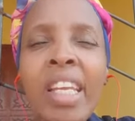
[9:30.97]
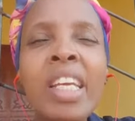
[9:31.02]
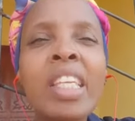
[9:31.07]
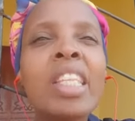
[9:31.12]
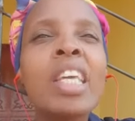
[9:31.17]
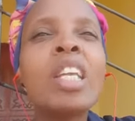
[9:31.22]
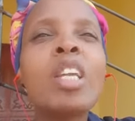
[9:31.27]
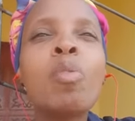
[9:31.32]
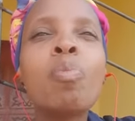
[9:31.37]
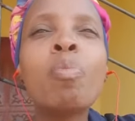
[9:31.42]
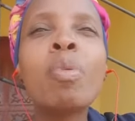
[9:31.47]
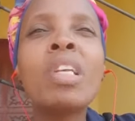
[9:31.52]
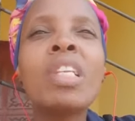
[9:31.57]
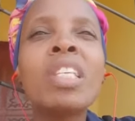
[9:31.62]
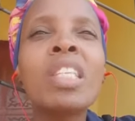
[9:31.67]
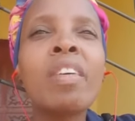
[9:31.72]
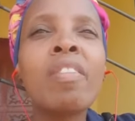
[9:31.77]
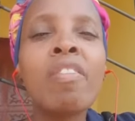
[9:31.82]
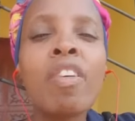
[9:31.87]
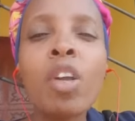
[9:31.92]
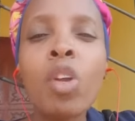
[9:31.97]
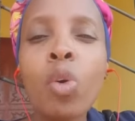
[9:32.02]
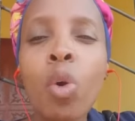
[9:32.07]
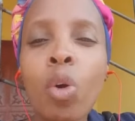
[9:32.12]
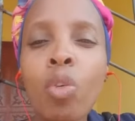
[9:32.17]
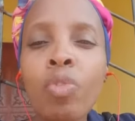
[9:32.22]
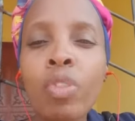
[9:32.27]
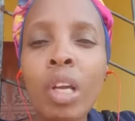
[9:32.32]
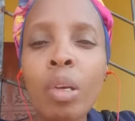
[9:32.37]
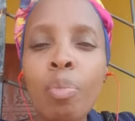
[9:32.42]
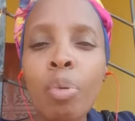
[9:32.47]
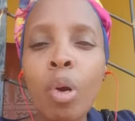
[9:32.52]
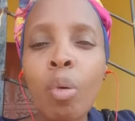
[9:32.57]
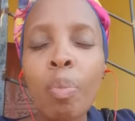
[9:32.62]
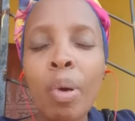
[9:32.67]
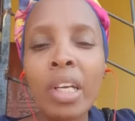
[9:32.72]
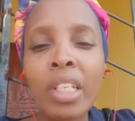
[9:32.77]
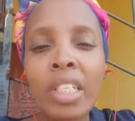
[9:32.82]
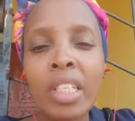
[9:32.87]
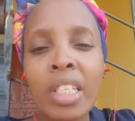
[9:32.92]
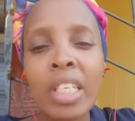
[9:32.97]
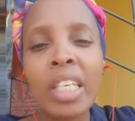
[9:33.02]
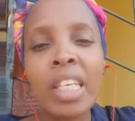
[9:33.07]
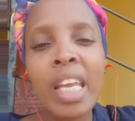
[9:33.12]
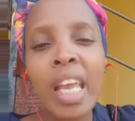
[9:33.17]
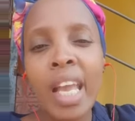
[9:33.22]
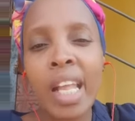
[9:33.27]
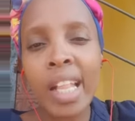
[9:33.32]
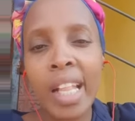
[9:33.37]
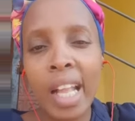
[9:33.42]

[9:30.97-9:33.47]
means the value of that property